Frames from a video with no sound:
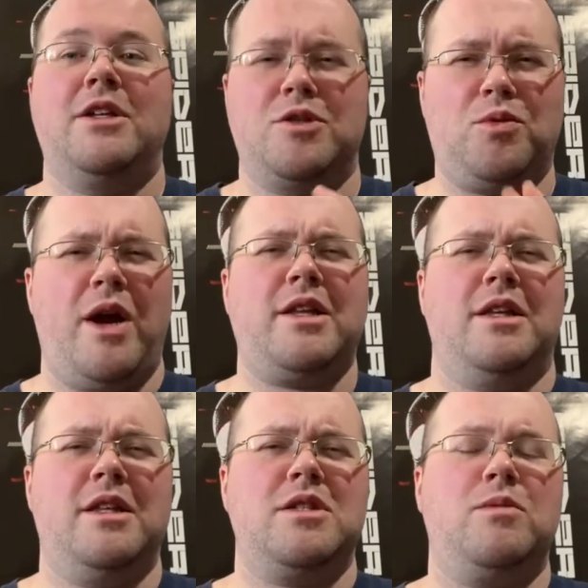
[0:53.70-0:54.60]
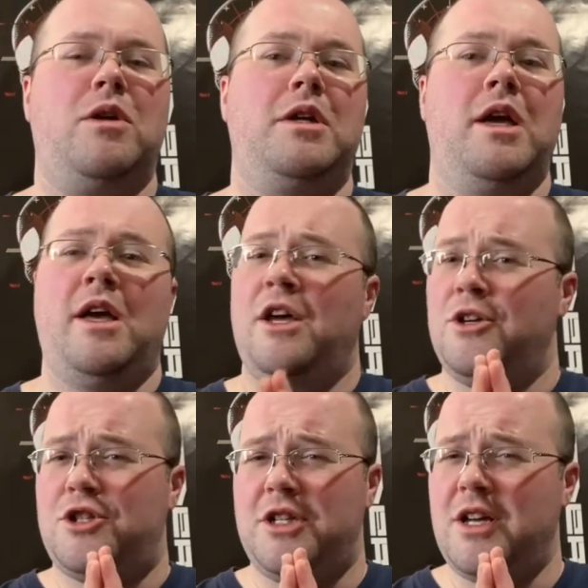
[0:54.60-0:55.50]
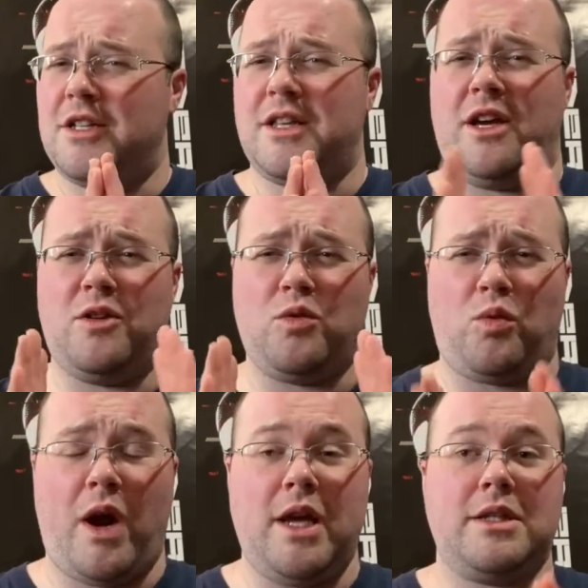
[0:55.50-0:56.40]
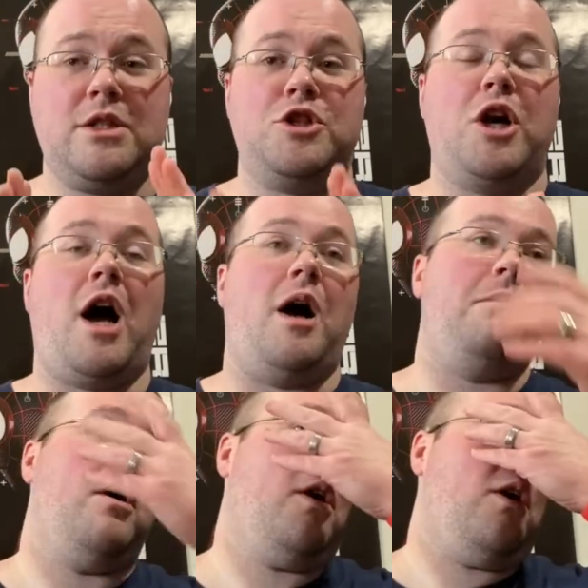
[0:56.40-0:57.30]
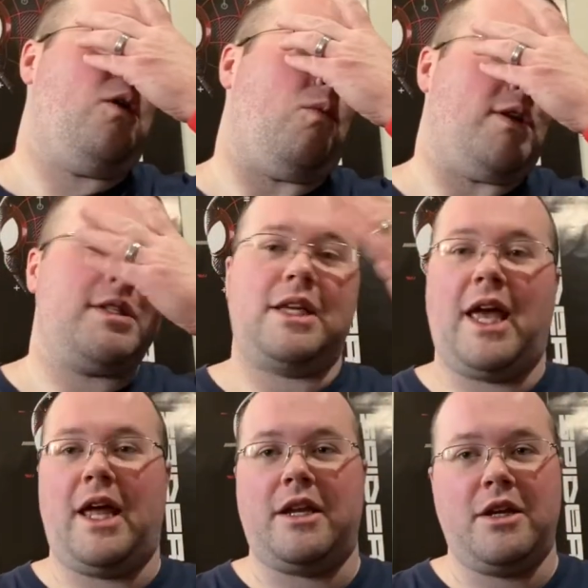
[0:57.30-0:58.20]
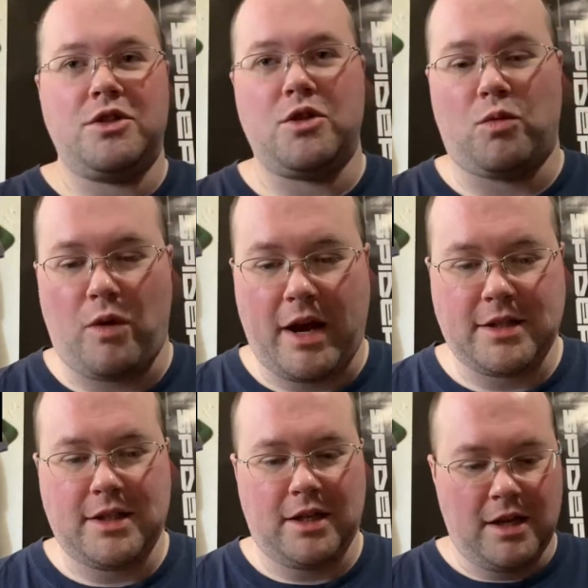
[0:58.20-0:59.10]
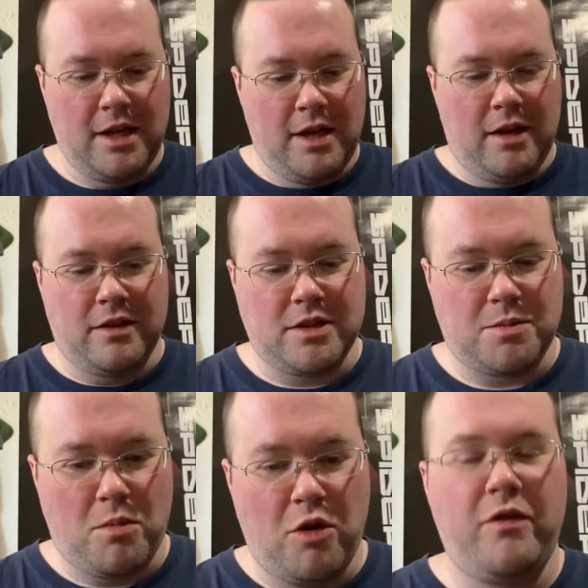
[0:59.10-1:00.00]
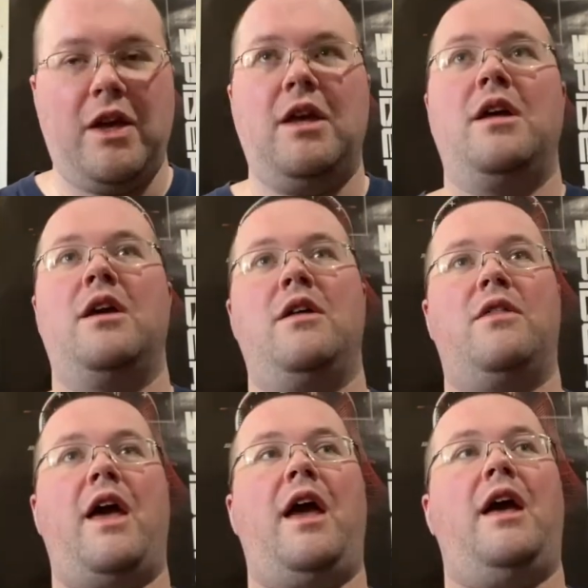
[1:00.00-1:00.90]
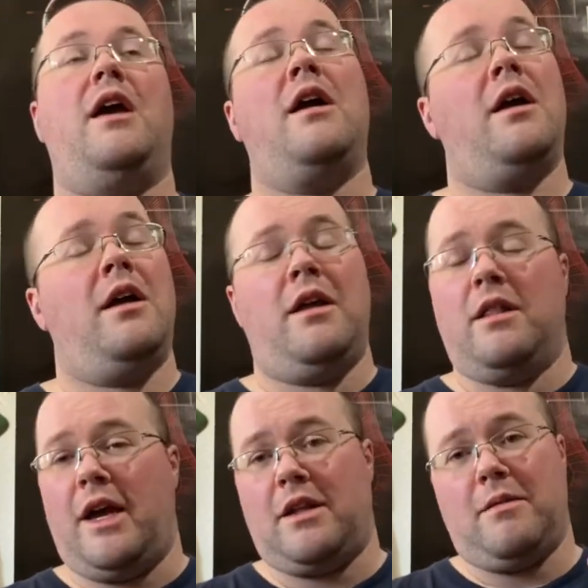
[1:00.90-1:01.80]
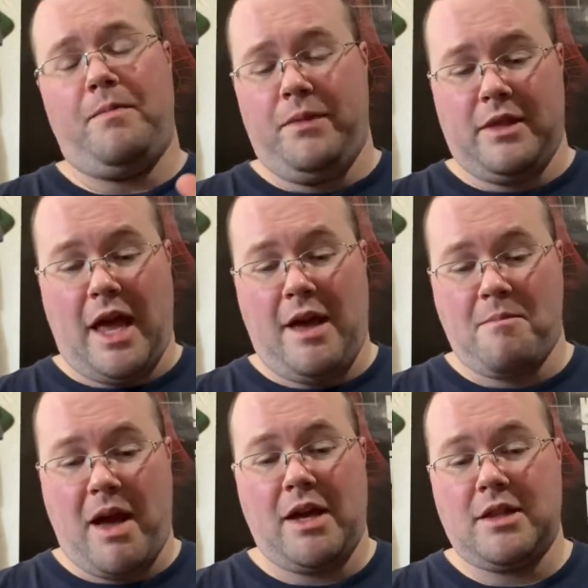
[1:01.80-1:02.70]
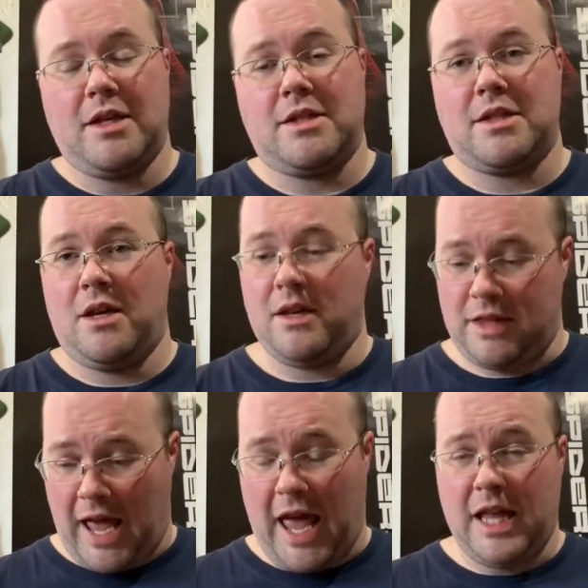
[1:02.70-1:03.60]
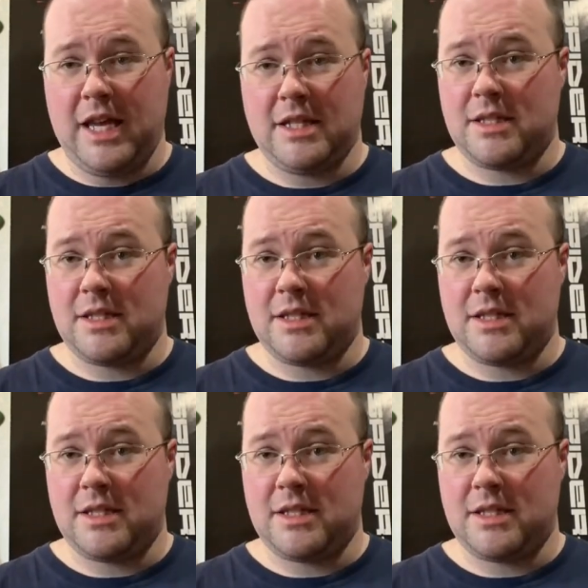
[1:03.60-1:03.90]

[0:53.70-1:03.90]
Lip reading: directing this one. She does a great job, once again, directing this movie. They make this the 80s